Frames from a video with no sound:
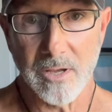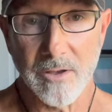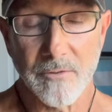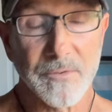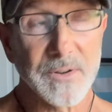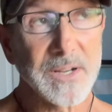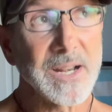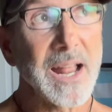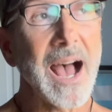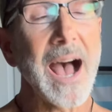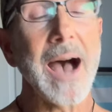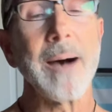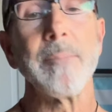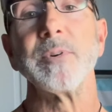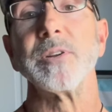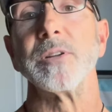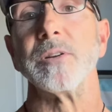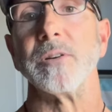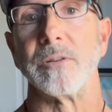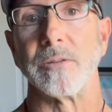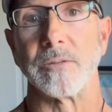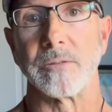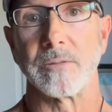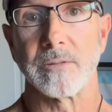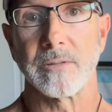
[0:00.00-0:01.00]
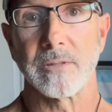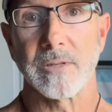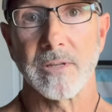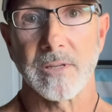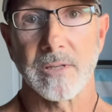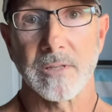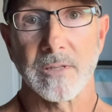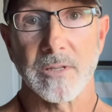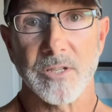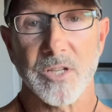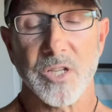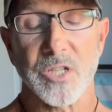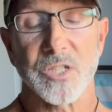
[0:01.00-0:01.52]
phenomenal,
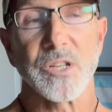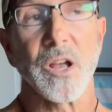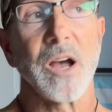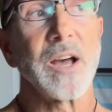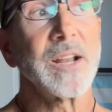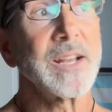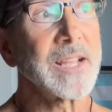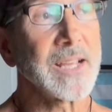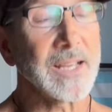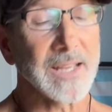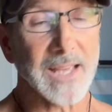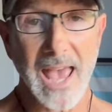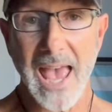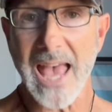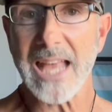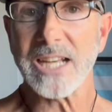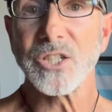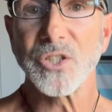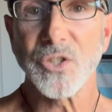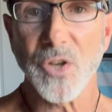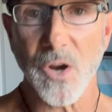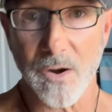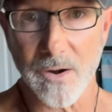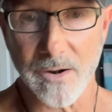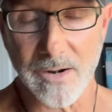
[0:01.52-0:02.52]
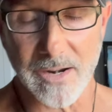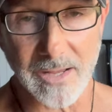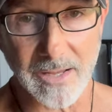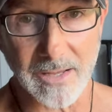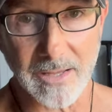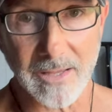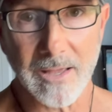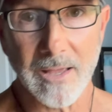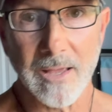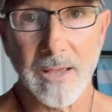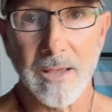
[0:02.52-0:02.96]
stunning, head turning